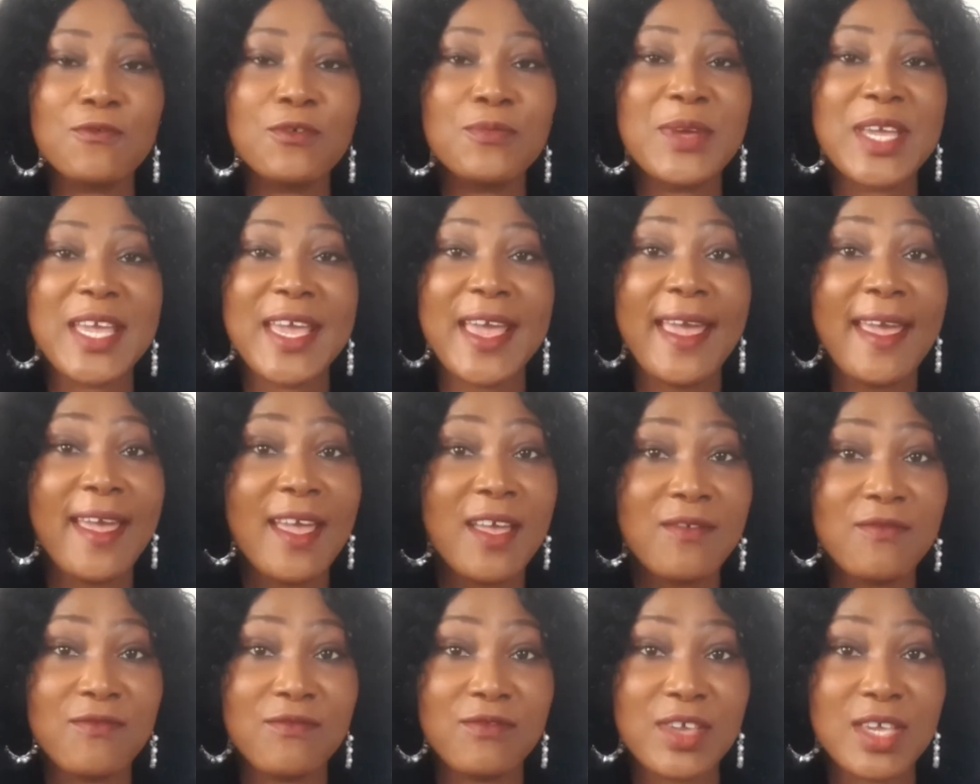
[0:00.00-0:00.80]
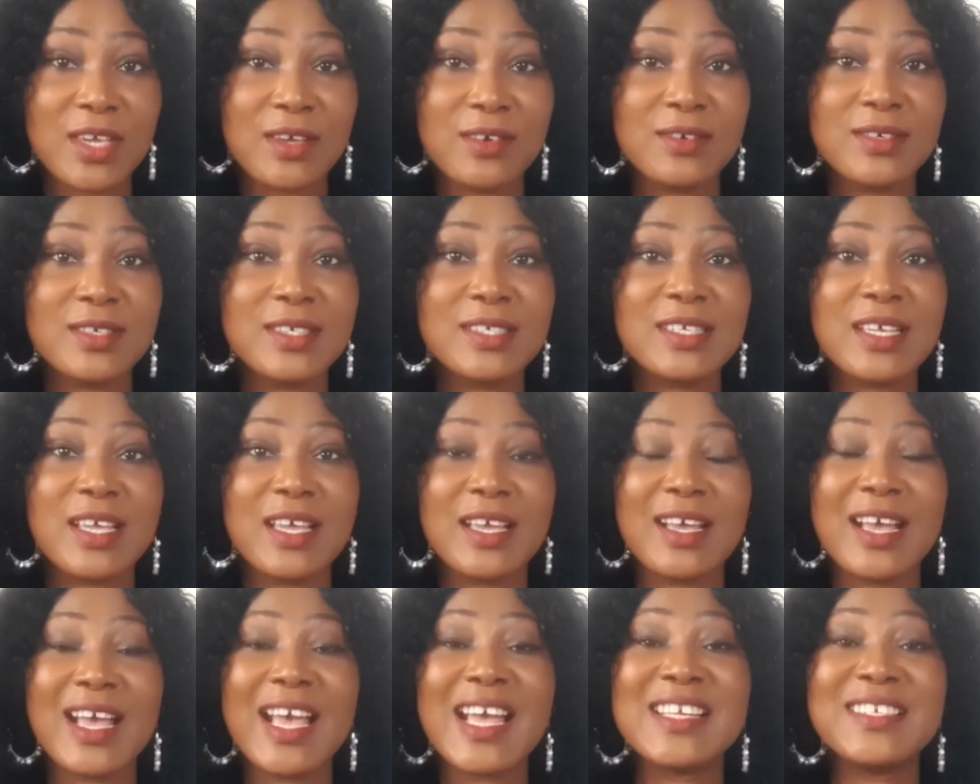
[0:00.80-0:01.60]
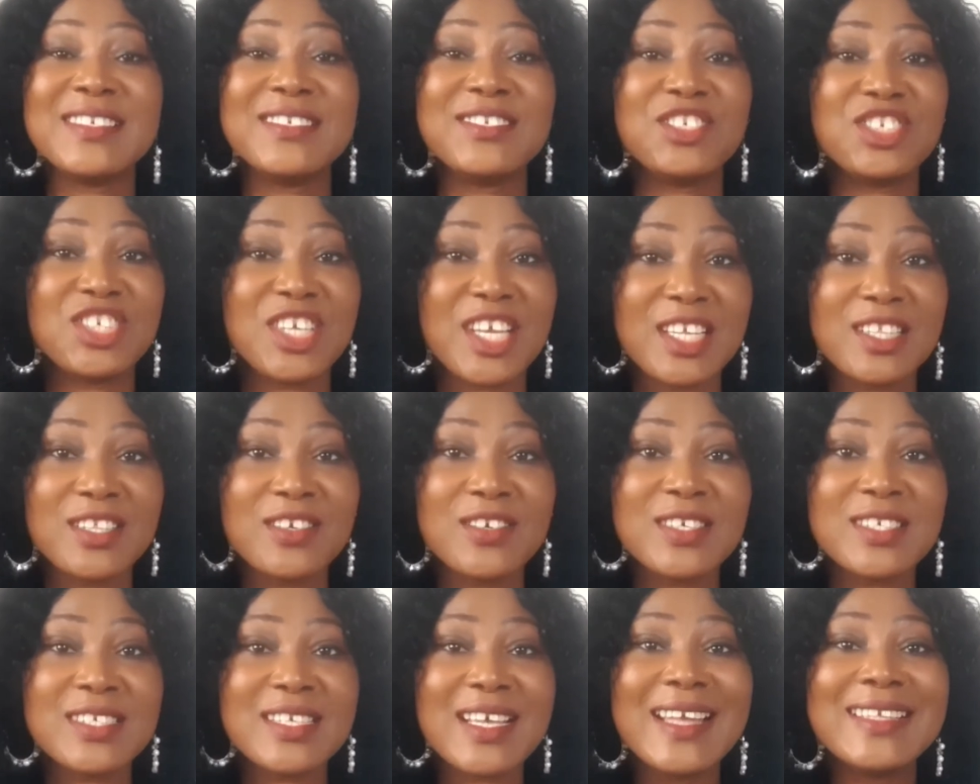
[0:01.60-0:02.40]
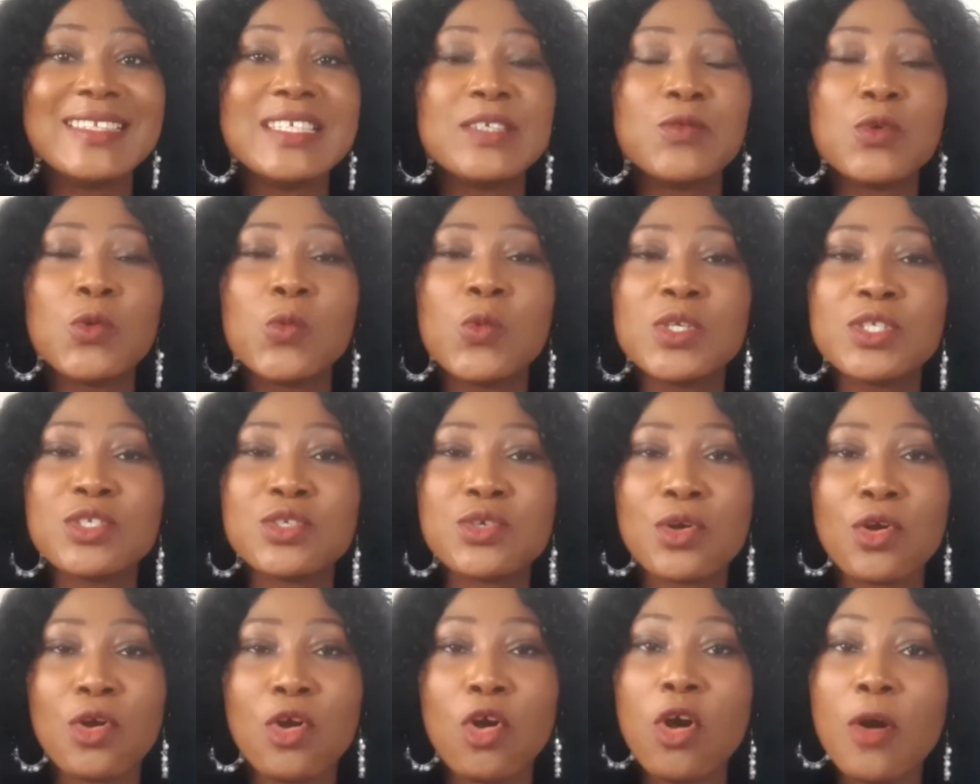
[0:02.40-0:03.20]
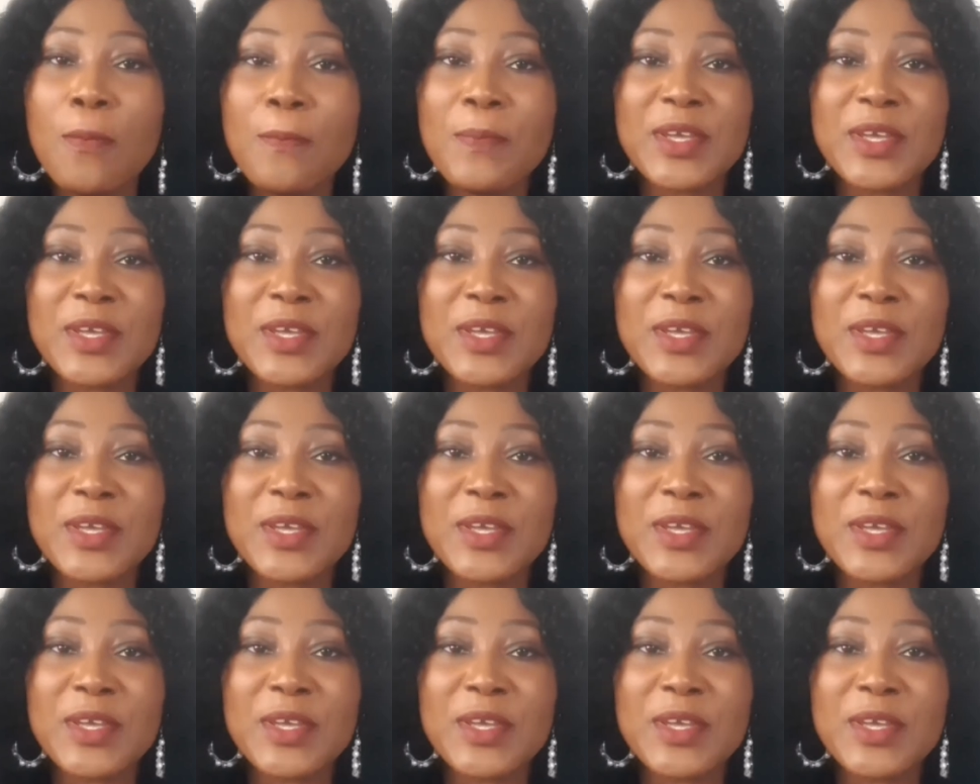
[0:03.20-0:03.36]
will be envious and jealous and they will want to